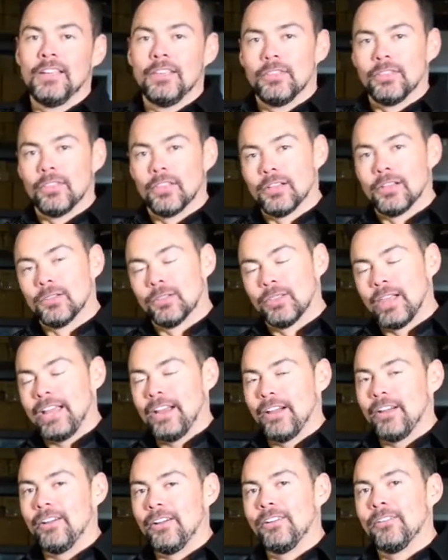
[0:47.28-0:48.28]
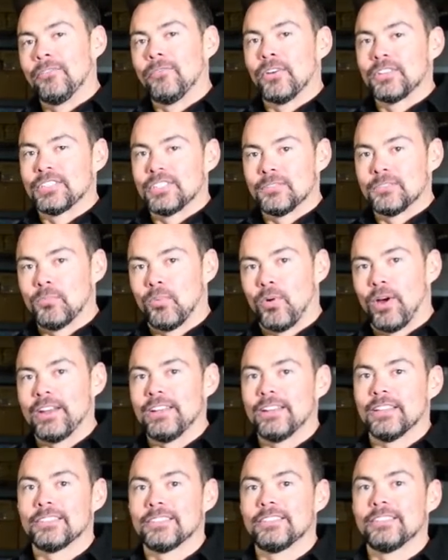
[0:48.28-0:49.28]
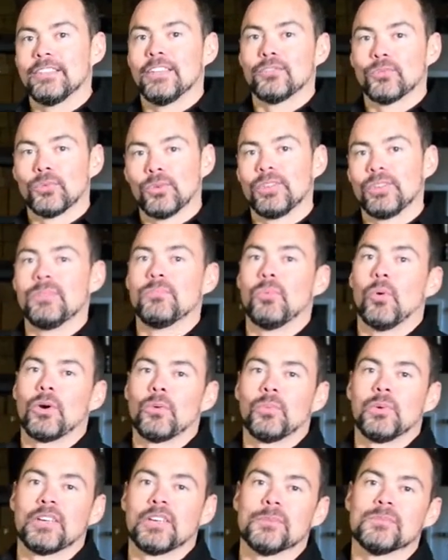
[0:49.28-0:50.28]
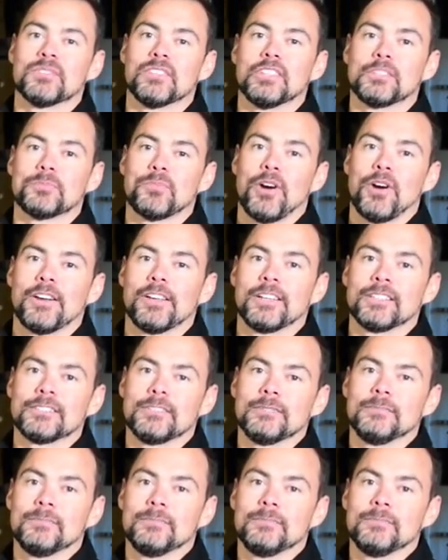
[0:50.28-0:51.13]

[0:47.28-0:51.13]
the glare versus brightness is really important when it comes to this product.